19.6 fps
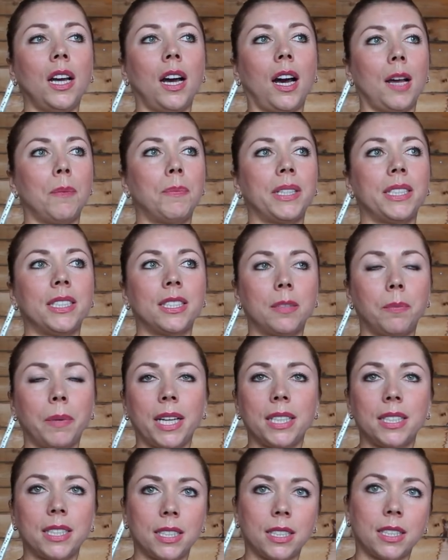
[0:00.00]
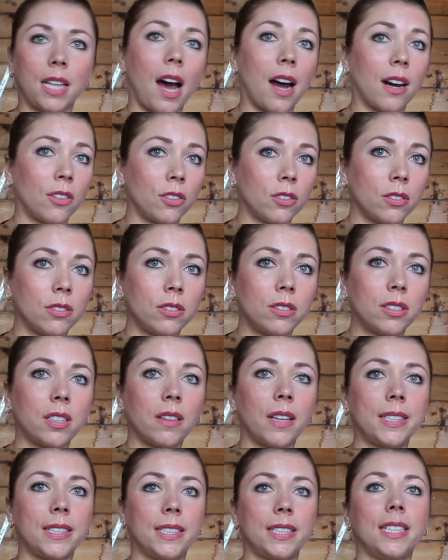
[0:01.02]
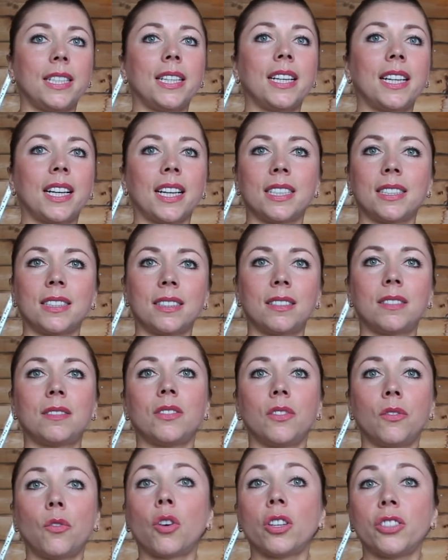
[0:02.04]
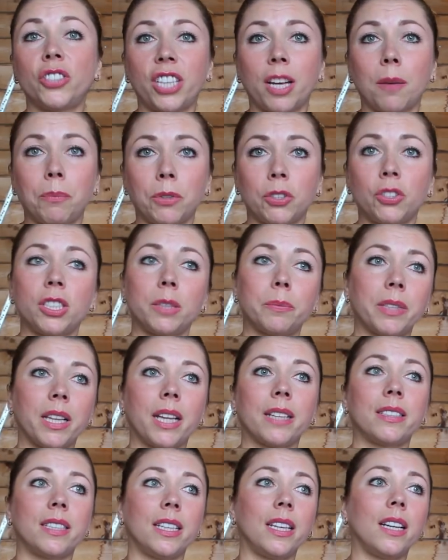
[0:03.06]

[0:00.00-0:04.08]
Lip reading: I participated in Arnold's Classic and World Championships last